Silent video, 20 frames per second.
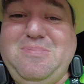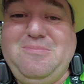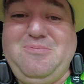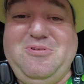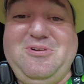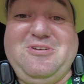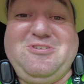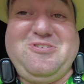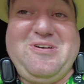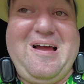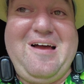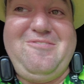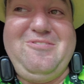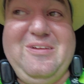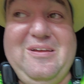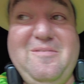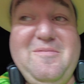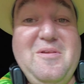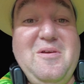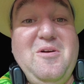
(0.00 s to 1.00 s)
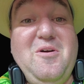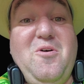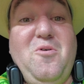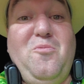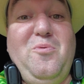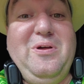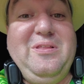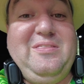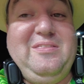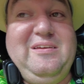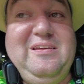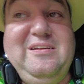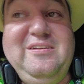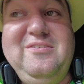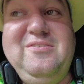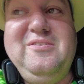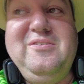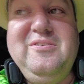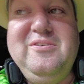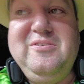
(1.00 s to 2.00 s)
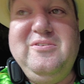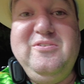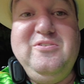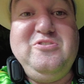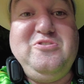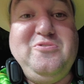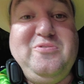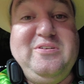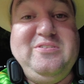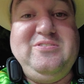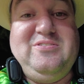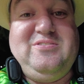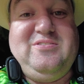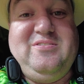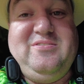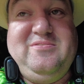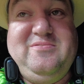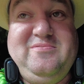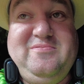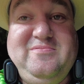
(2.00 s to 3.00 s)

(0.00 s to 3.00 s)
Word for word: people that are traveling with the tourist.